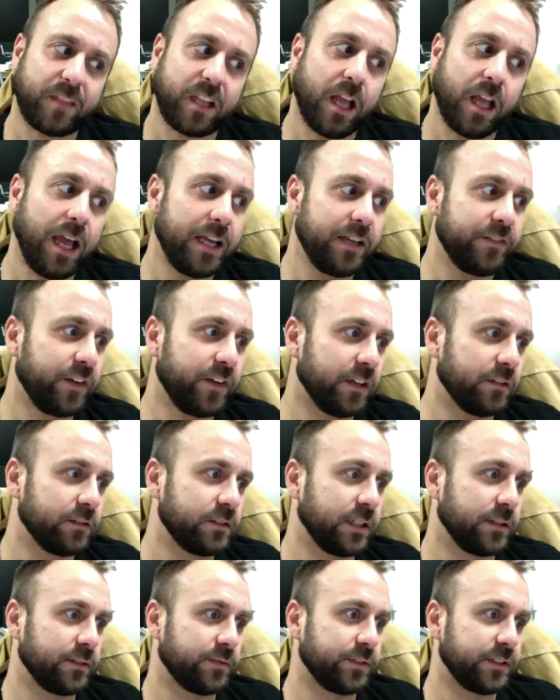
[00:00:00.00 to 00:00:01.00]
Any final
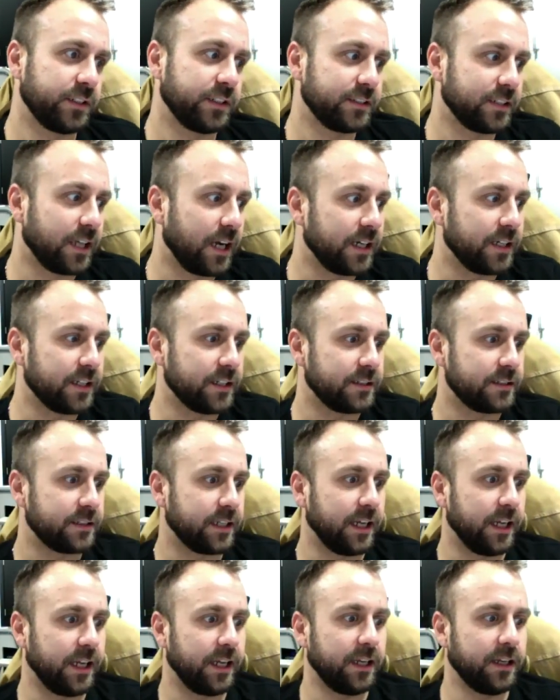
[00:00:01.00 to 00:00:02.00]
tips for designers
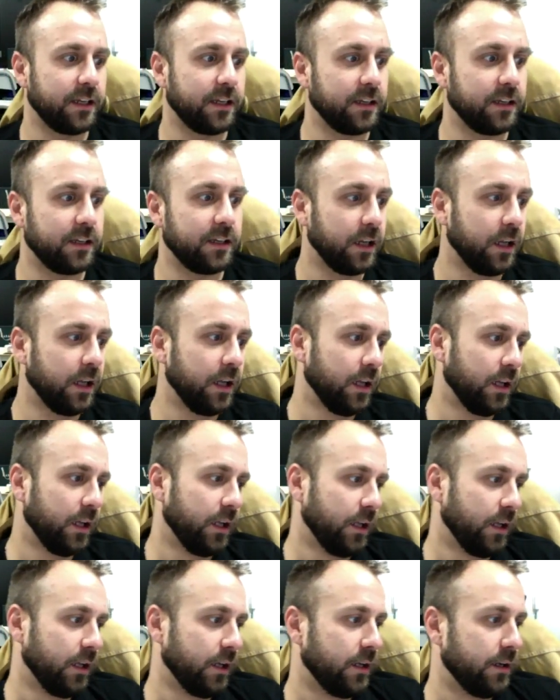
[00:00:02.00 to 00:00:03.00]
in
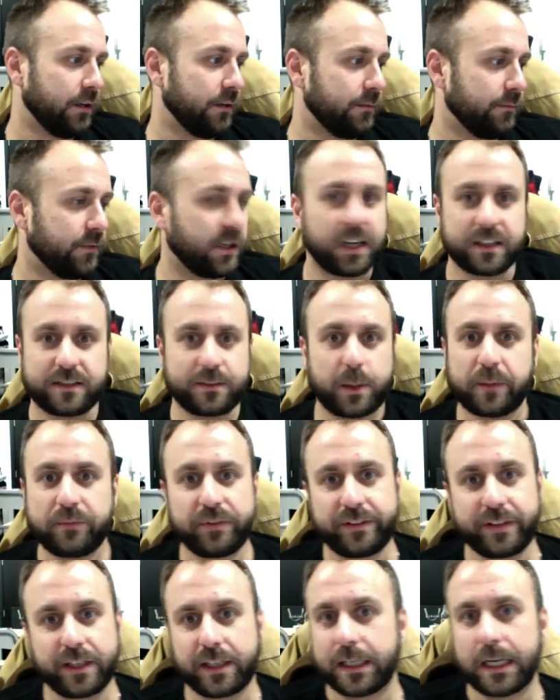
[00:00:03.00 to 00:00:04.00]
regards to
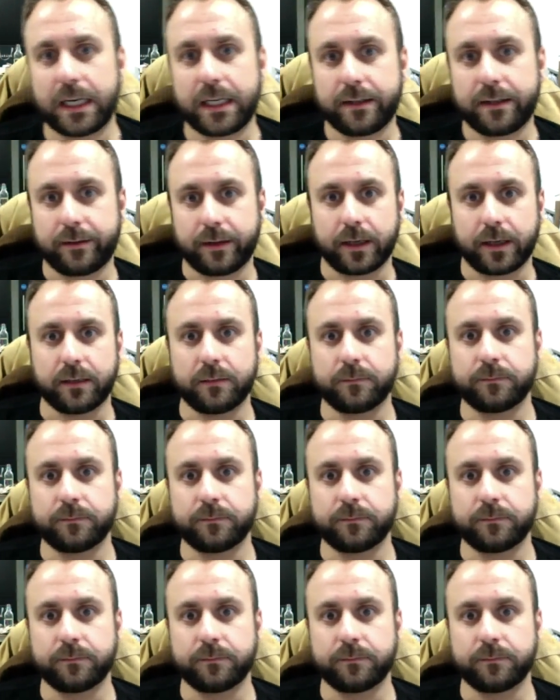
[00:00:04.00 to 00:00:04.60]
everything and anything?